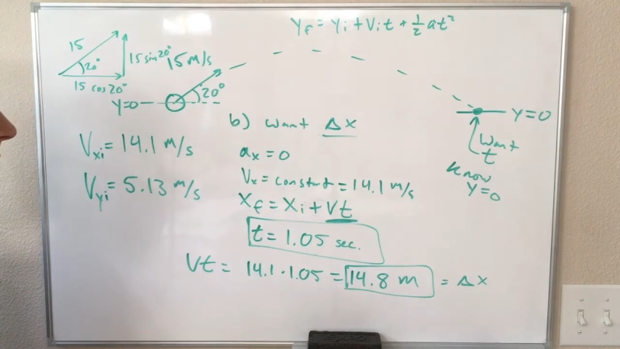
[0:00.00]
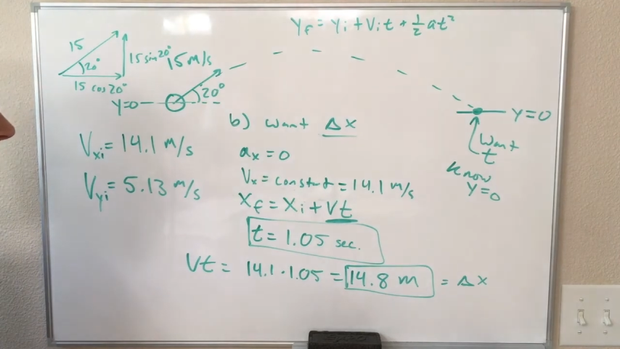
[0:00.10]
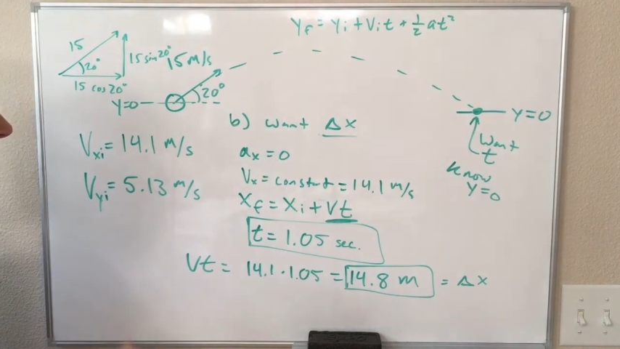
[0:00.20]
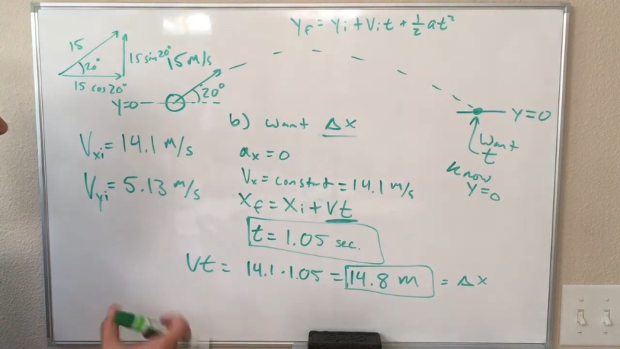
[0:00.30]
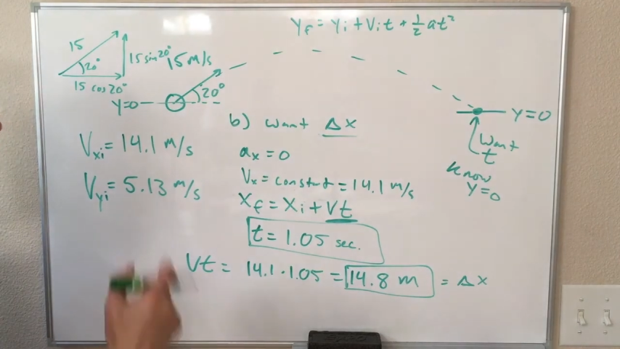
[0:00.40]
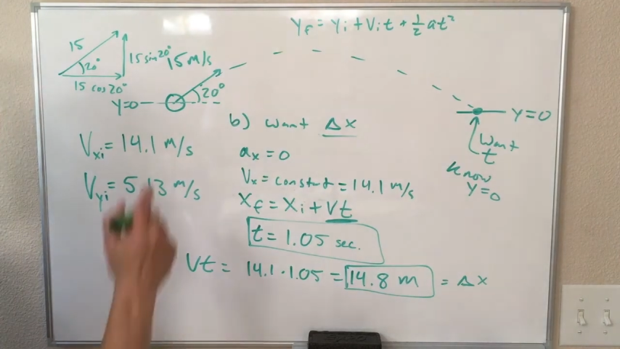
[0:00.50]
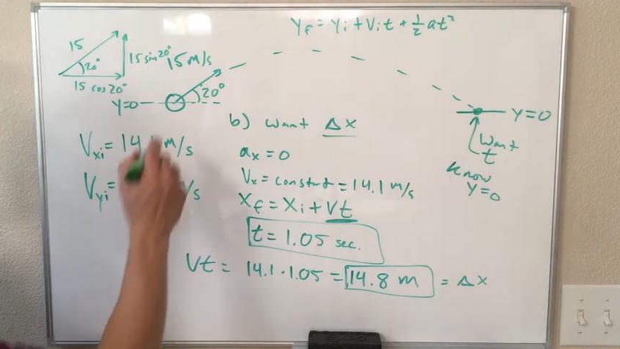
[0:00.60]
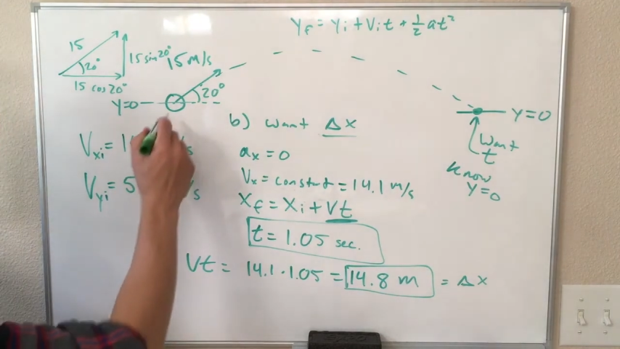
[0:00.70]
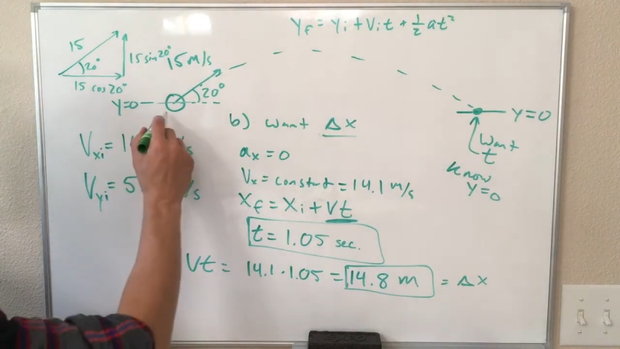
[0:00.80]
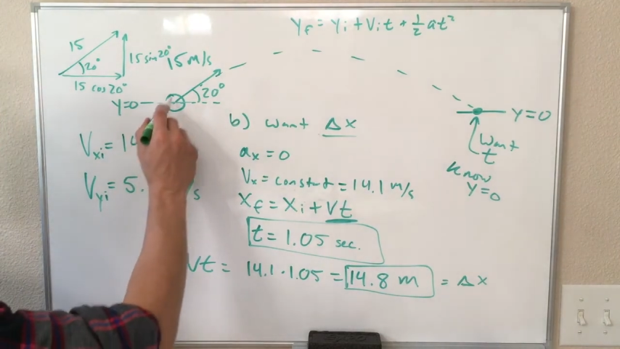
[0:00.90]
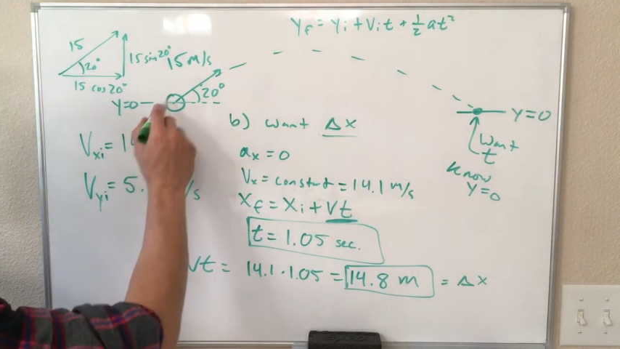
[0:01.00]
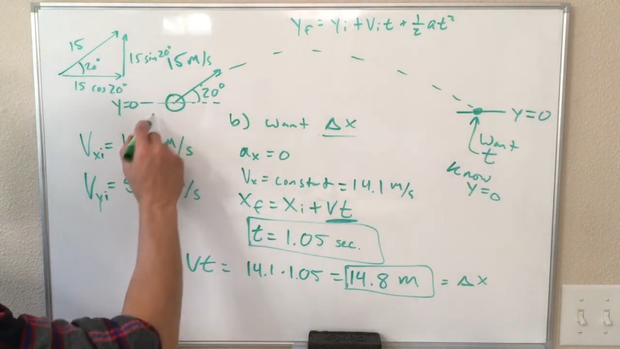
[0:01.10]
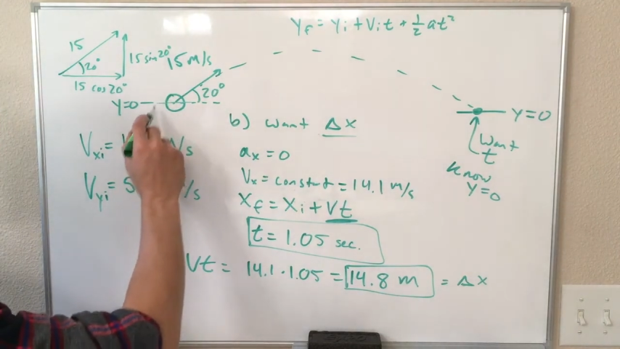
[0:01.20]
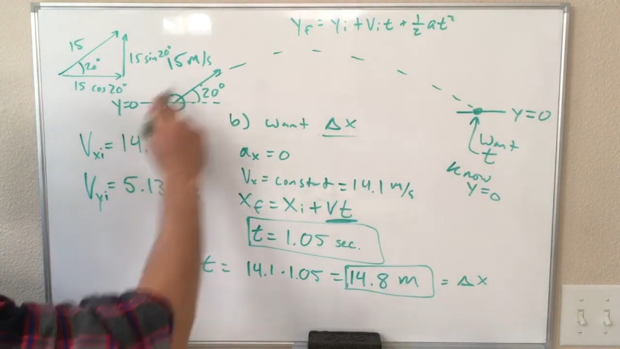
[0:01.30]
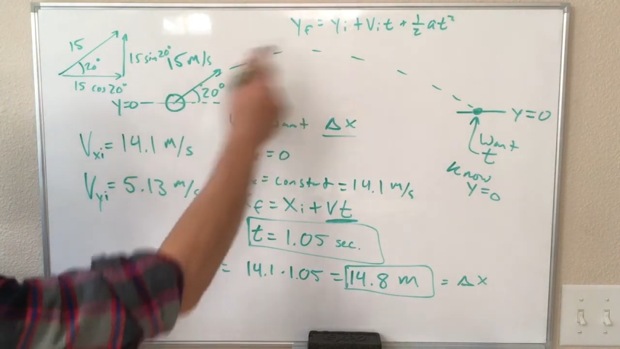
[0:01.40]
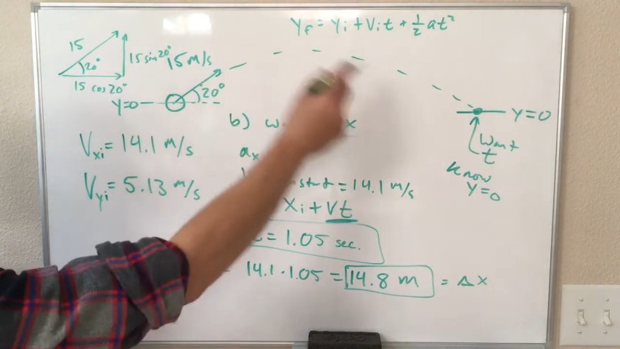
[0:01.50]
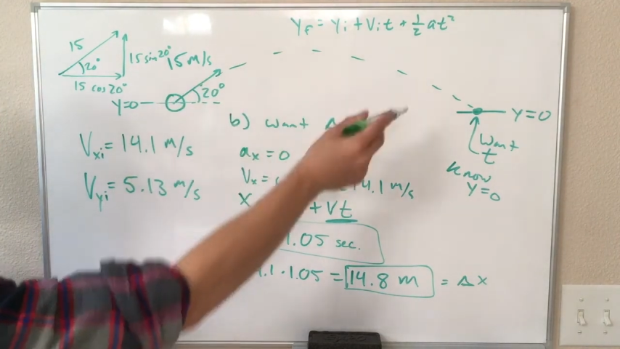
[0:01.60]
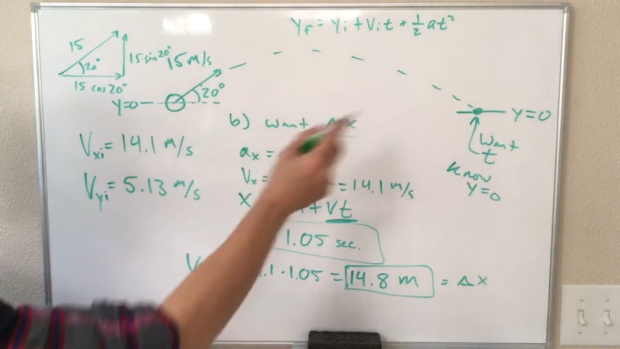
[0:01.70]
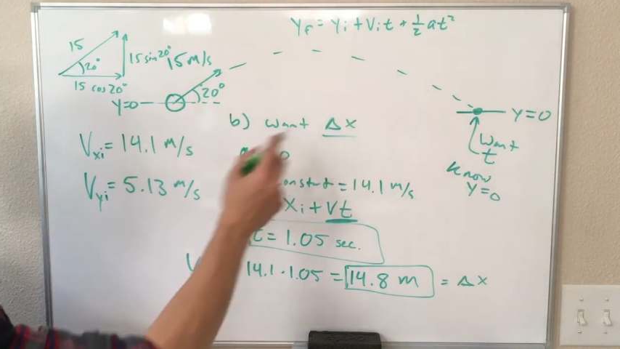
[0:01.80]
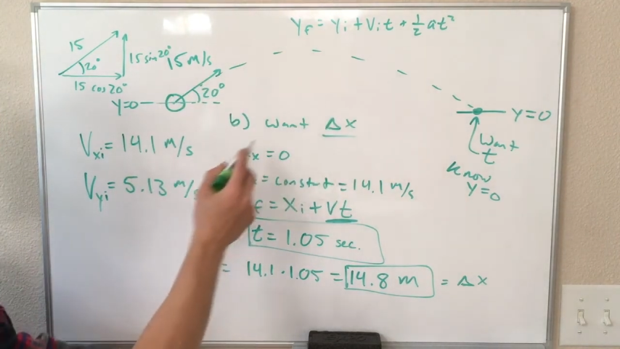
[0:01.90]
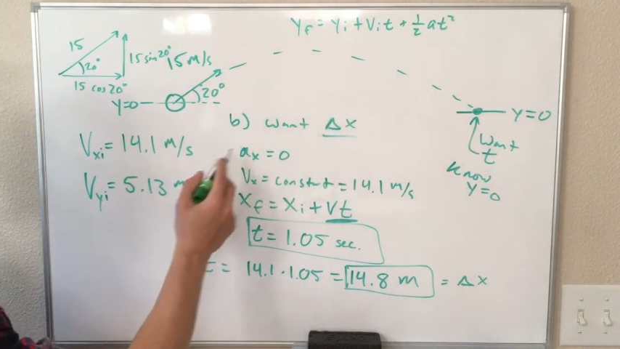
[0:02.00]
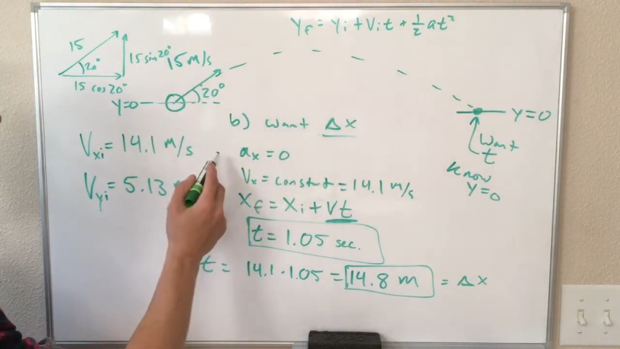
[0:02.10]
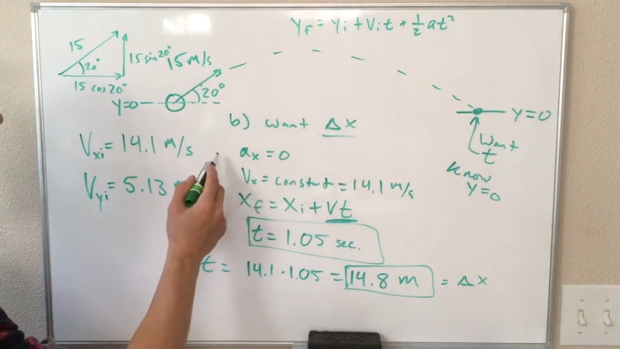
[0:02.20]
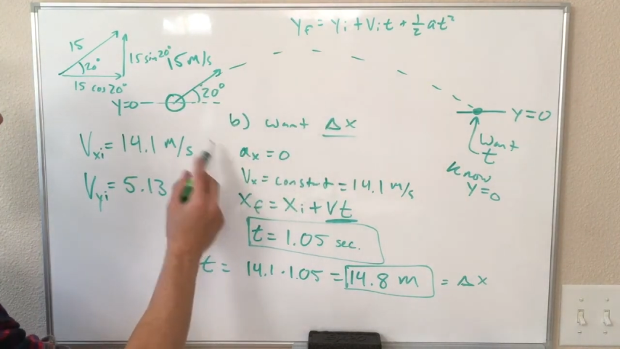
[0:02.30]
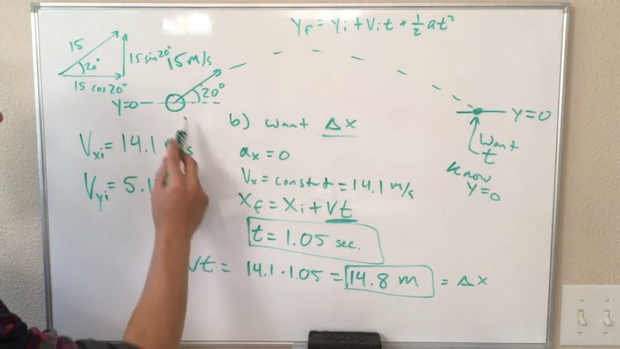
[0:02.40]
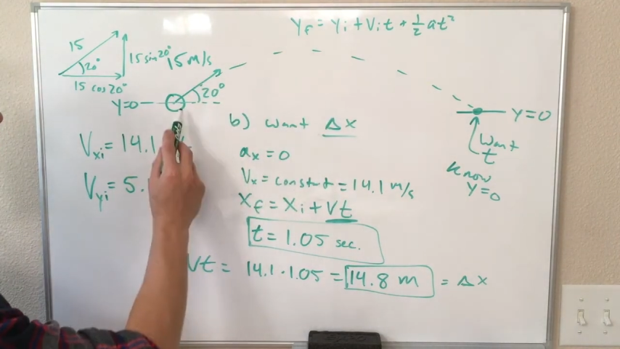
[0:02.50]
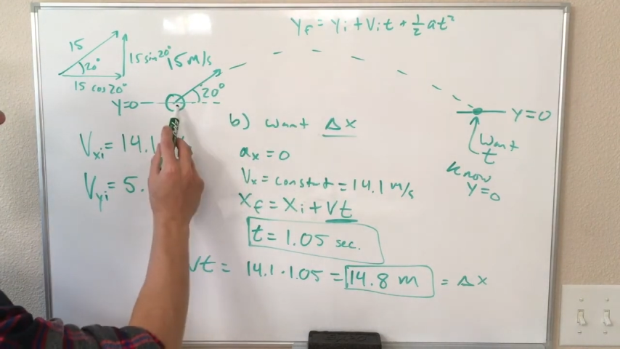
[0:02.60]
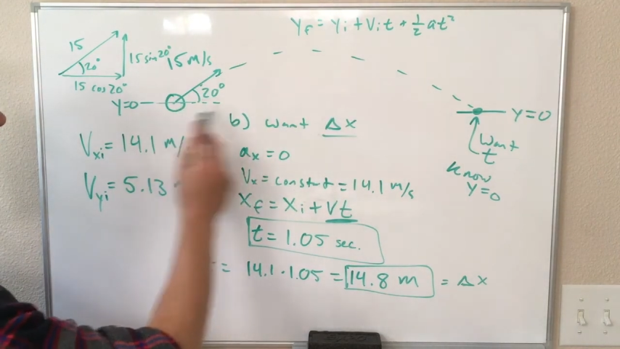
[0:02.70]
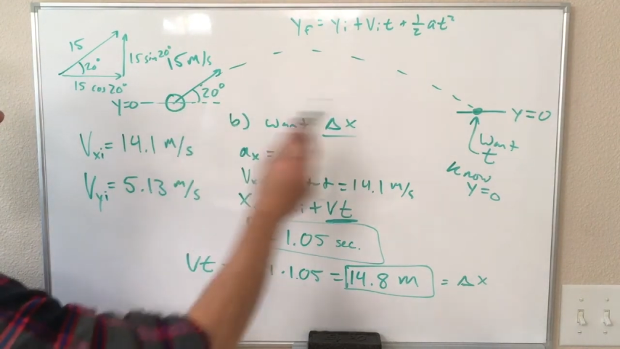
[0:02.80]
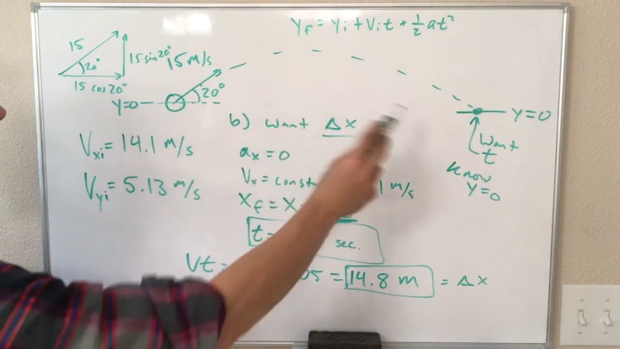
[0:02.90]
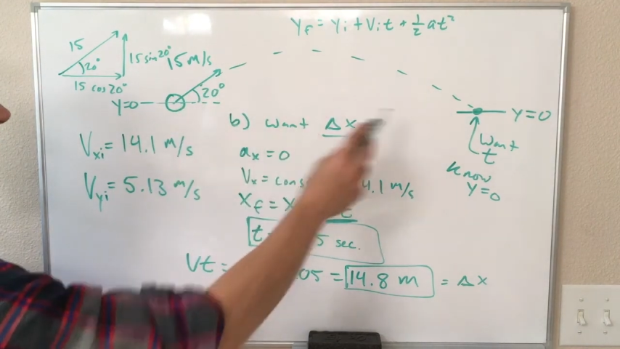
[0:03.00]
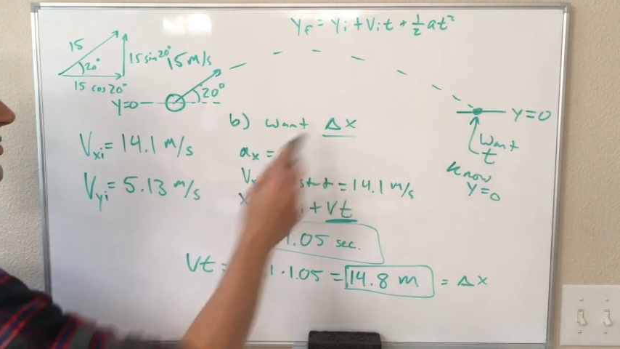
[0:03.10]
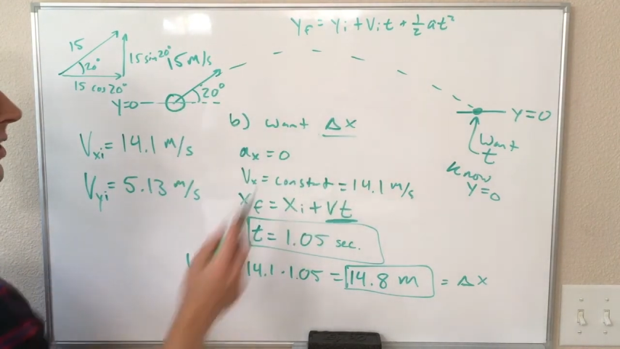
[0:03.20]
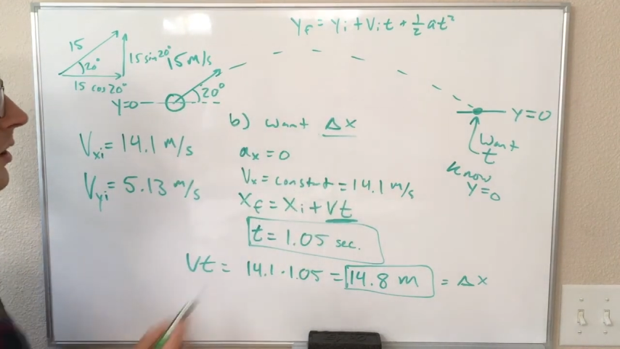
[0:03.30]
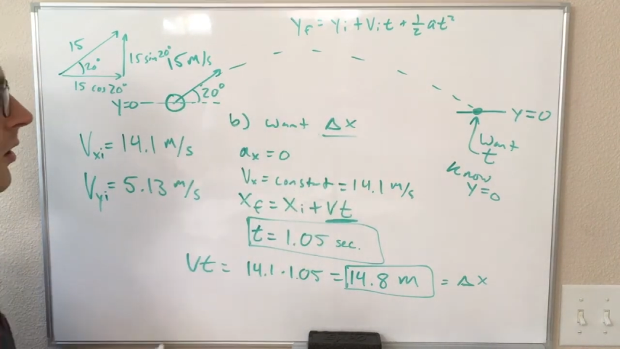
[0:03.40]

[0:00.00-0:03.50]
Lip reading: No face is visible, so there are no lips to read.